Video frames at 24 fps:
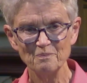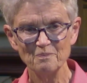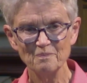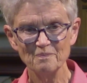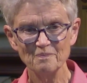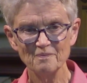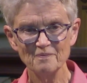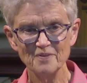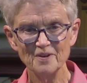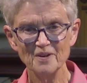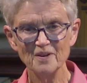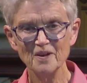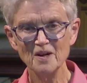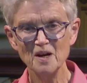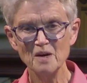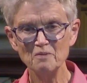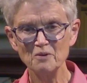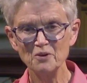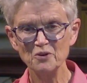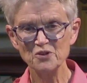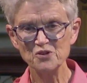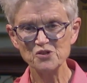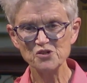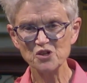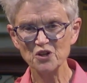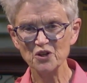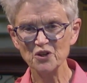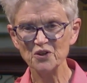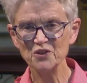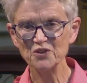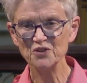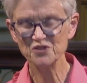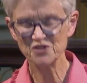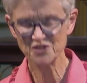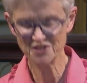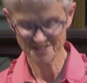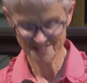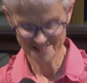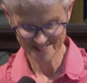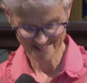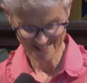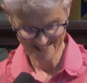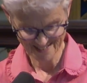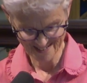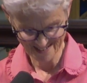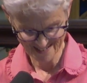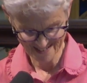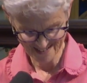But come on, church.
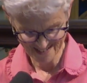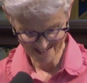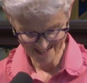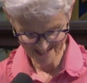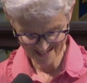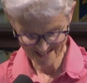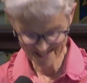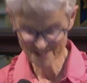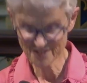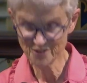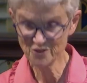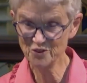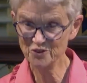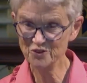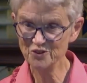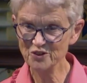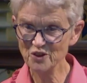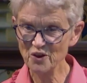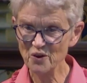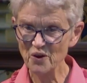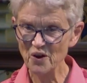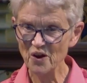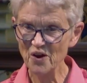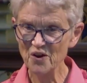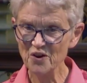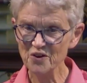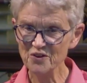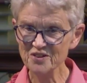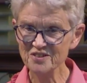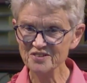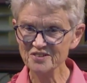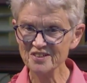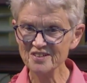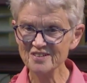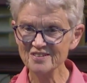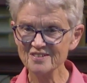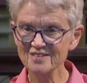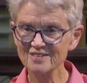It's not so hard, is it?